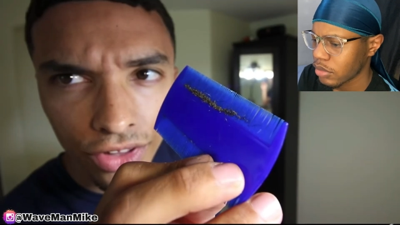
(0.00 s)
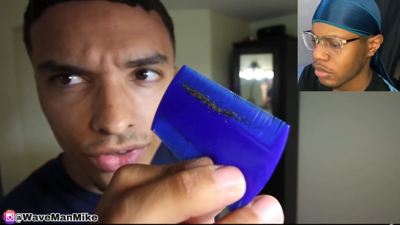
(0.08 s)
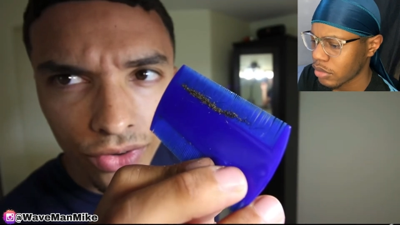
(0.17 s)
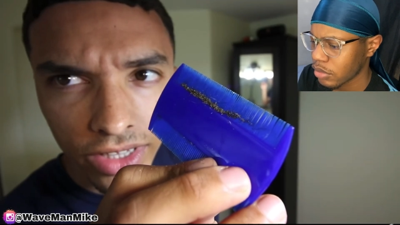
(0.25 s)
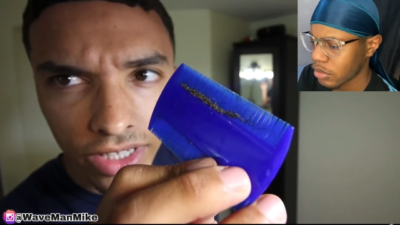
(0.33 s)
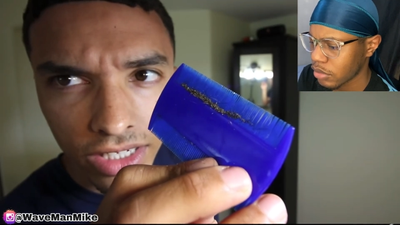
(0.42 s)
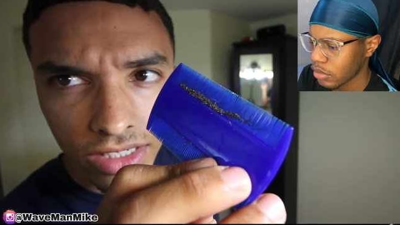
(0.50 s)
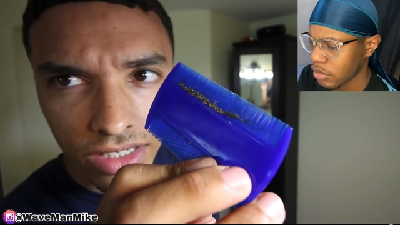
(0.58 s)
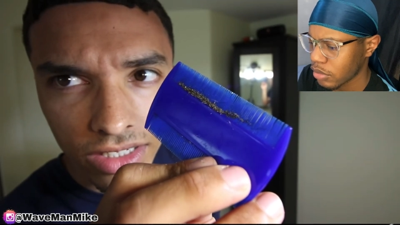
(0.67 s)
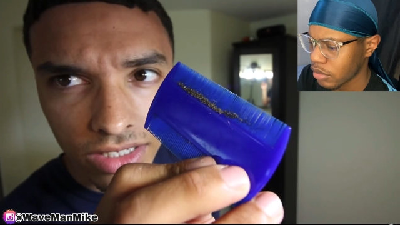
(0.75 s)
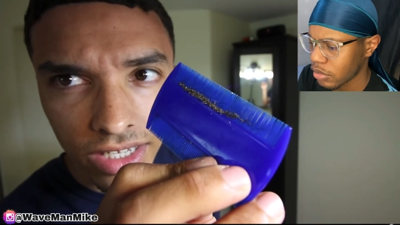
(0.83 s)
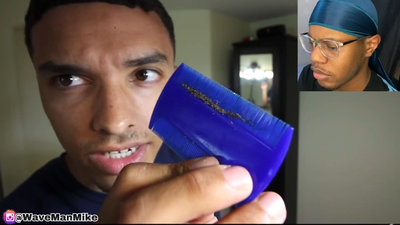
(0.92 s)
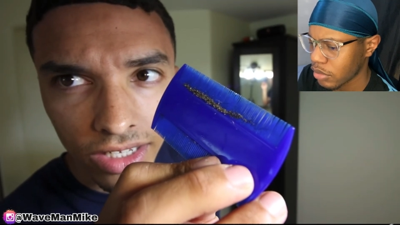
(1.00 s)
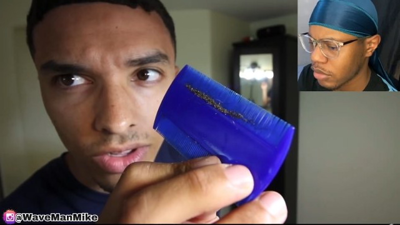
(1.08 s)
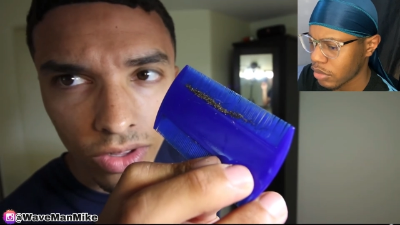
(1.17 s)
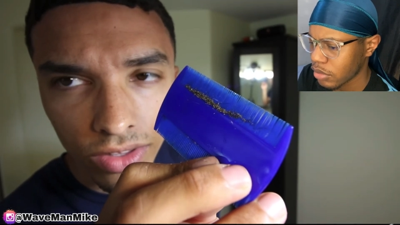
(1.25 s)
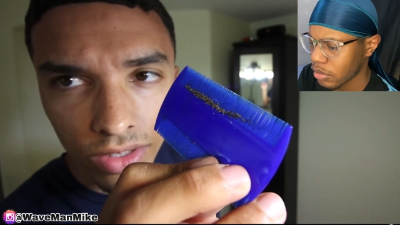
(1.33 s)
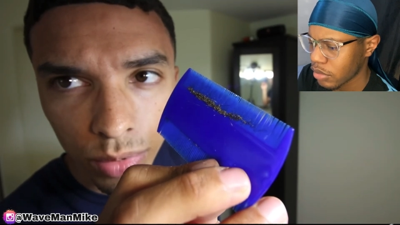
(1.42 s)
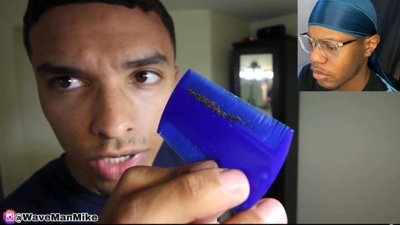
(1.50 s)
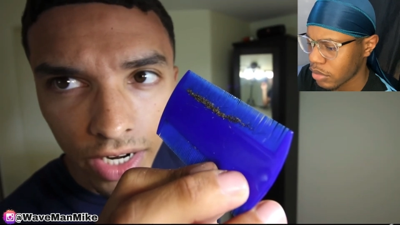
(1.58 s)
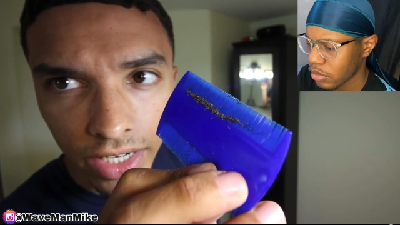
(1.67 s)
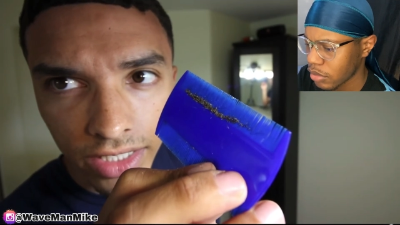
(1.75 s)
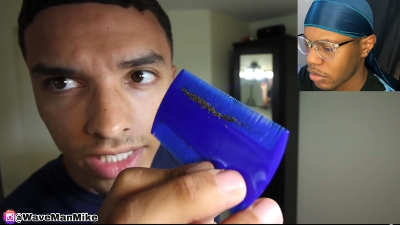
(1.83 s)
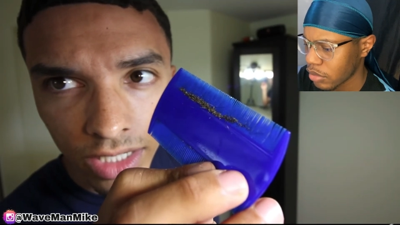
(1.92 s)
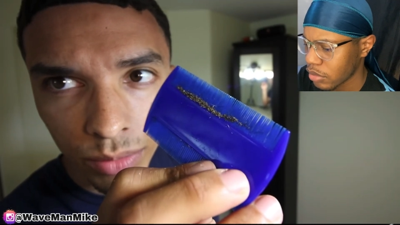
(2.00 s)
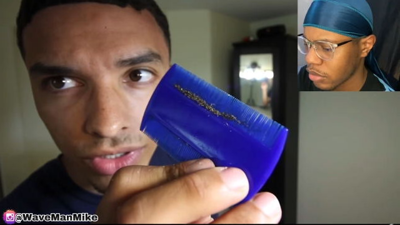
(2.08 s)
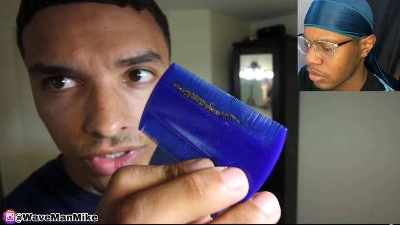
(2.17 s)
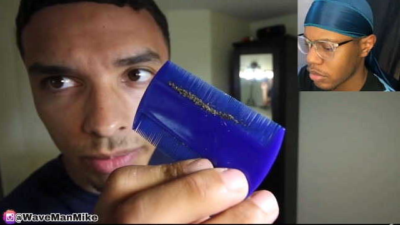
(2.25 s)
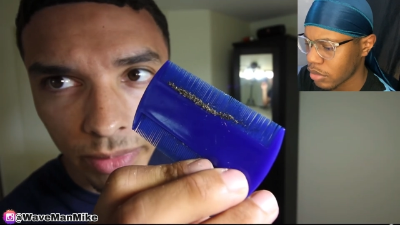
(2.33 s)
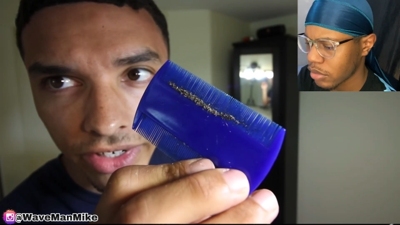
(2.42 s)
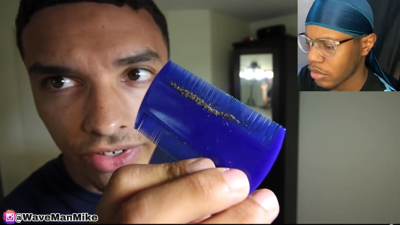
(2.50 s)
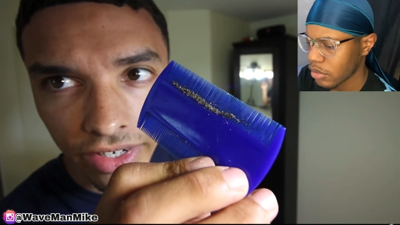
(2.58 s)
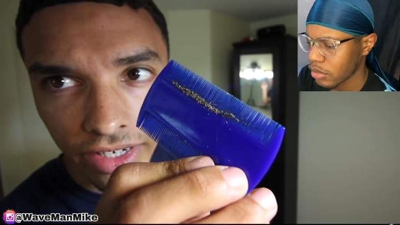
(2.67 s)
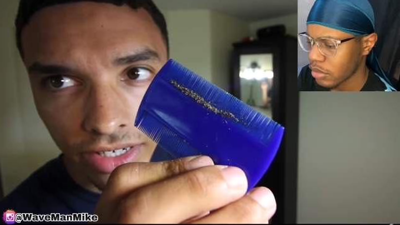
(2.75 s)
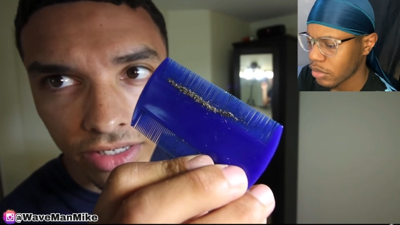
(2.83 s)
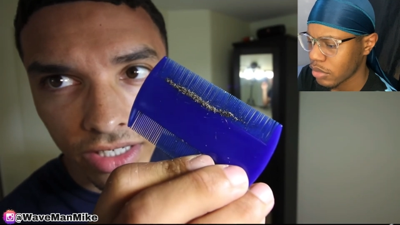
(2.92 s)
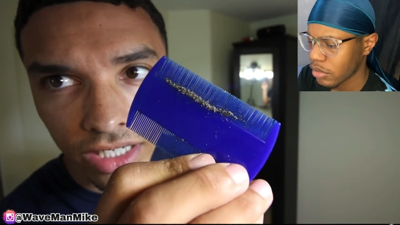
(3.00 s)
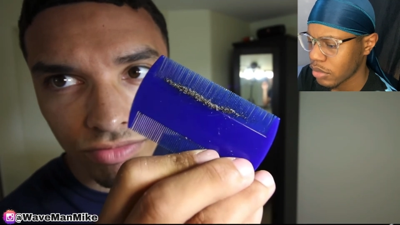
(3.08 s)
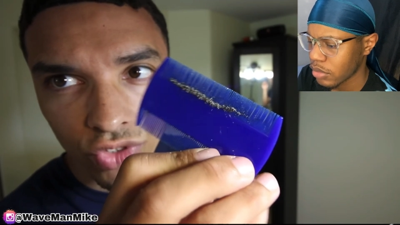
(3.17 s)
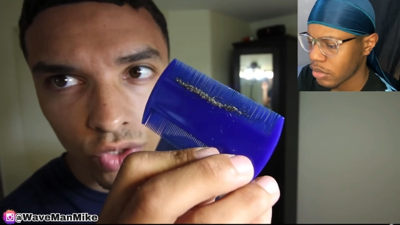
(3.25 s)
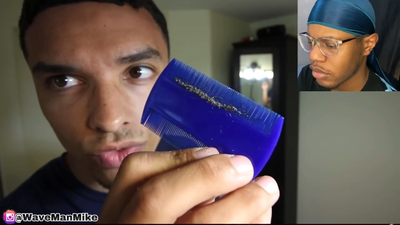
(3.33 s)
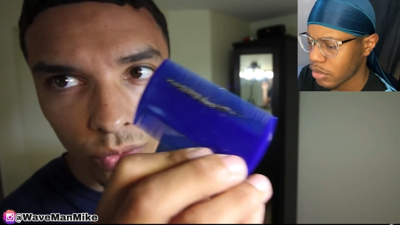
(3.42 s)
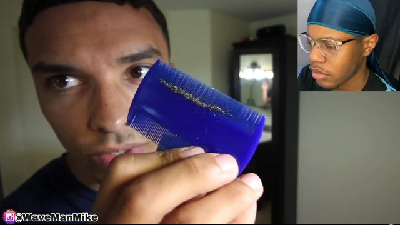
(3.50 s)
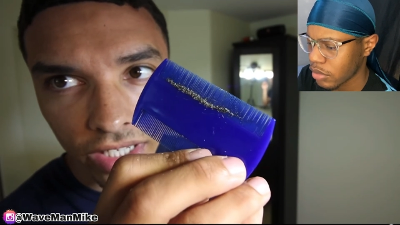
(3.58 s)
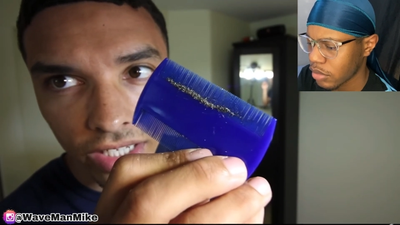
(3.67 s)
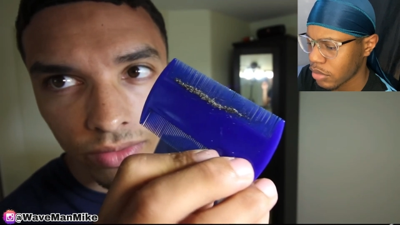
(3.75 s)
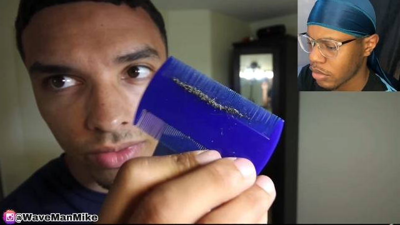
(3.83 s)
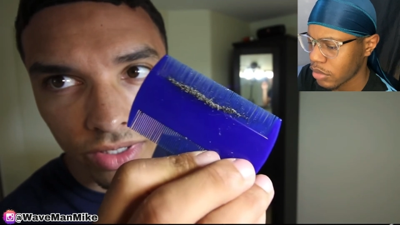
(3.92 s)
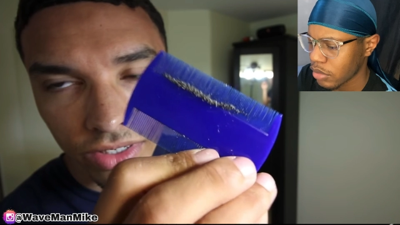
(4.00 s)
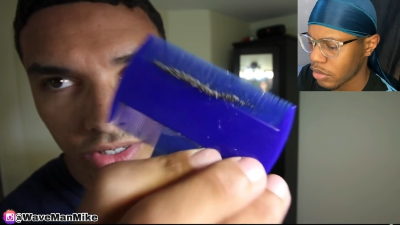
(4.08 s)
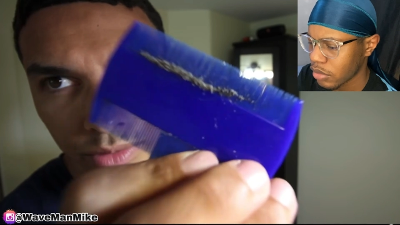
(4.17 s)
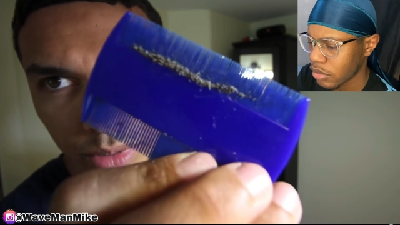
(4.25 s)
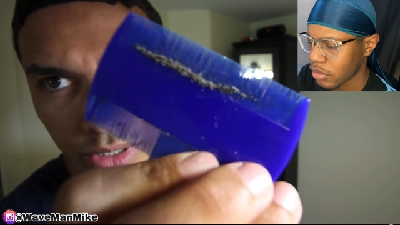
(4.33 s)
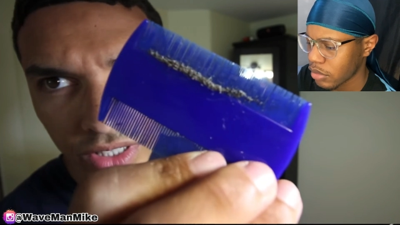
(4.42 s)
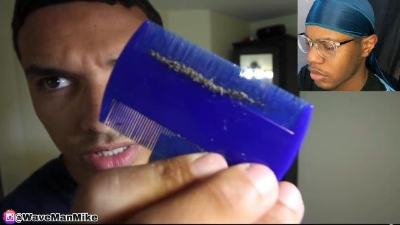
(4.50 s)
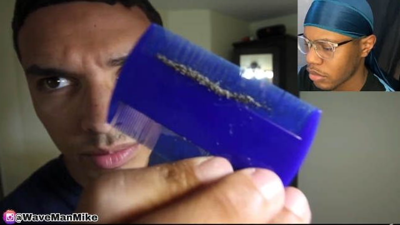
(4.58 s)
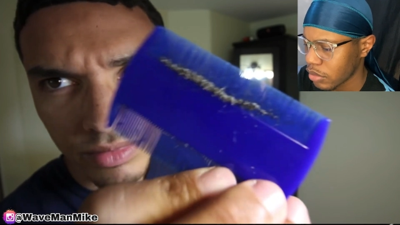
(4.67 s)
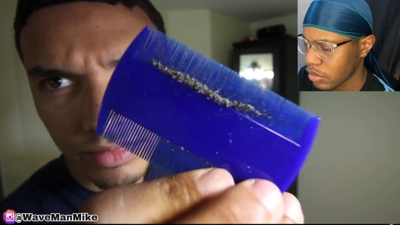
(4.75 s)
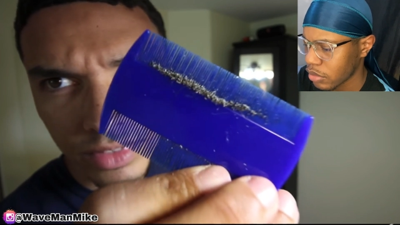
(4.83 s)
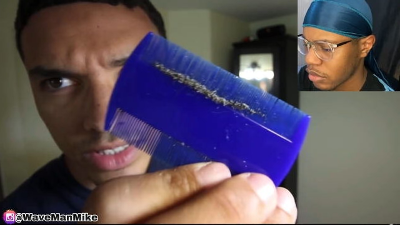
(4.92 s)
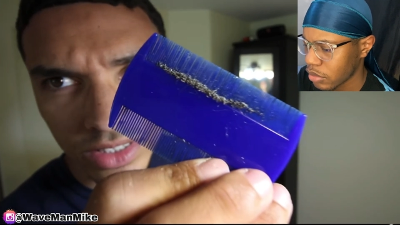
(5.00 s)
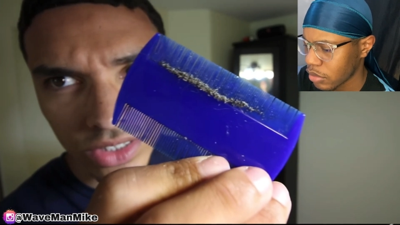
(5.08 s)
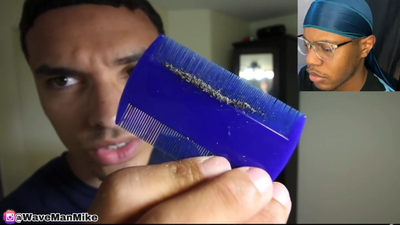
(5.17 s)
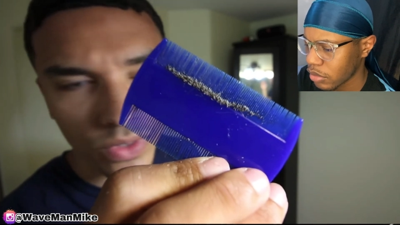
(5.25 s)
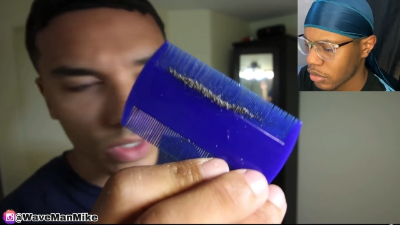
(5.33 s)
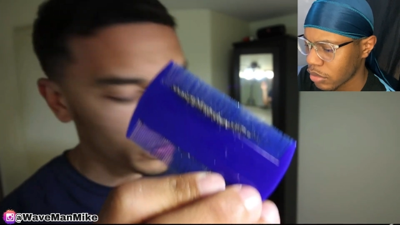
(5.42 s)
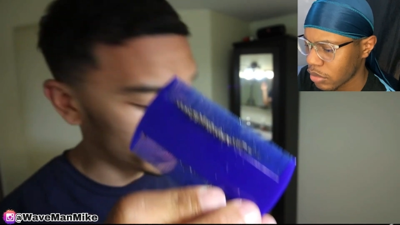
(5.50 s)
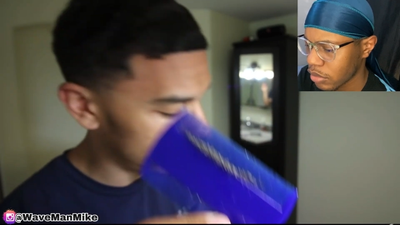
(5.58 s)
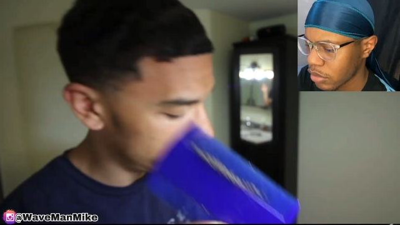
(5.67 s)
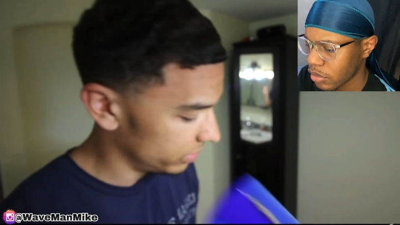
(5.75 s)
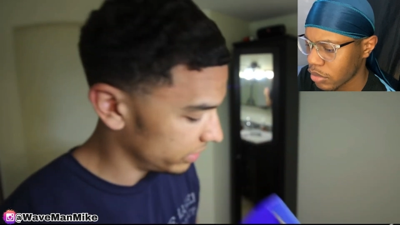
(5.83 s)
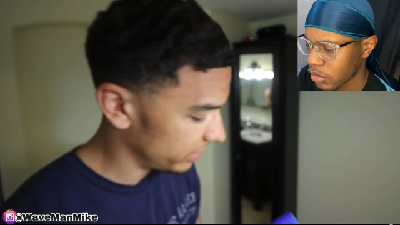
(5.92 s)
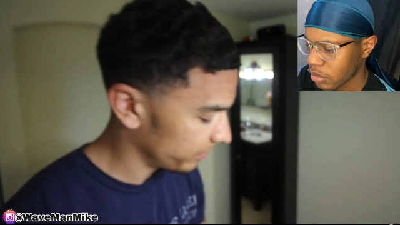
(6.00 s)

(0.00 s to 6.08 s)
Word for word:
Speaker 1: Another great thing is this is getting all of the product and buildup out of your hair. So if you want to get rid of your buildup, this is a great way to do